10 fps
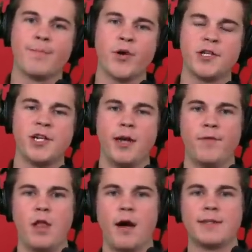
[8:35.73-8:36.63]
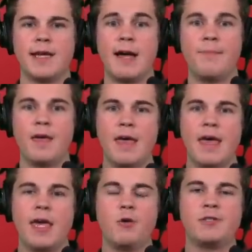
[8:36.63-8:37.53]
Appreciate you, Vlog Time.
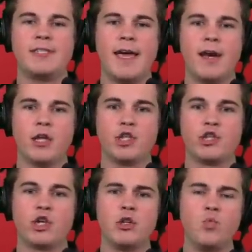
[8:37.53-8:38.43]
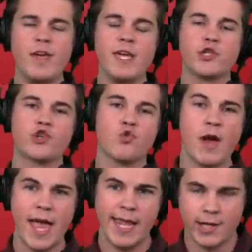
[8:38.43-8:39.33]
You said, should we
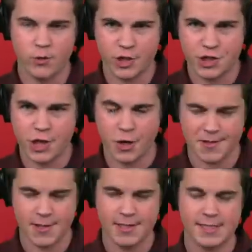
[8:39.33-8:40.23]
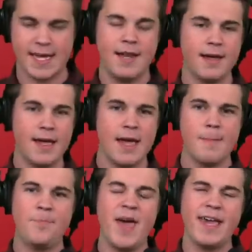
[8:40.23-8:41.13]
trade Chris Jones? So this is kind of
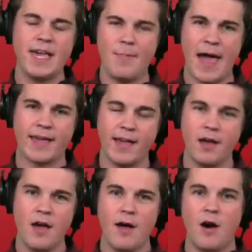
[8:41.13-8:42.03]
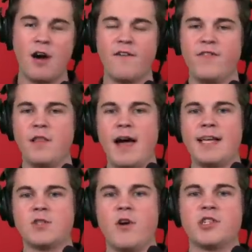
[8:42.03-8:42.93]
piggybacking off the
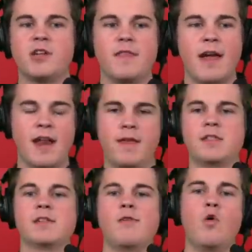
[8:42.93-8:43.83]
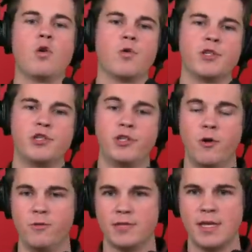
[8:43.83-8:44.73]
last question and kind of this whole Chris
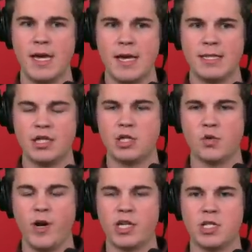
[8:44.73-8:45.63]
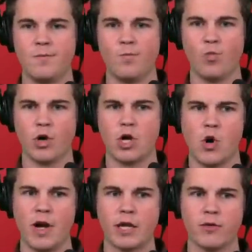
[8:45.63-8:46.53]
Jones situation we're
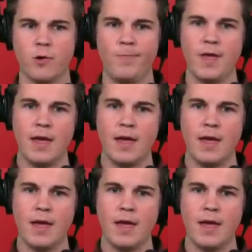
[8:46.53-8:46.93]
going through.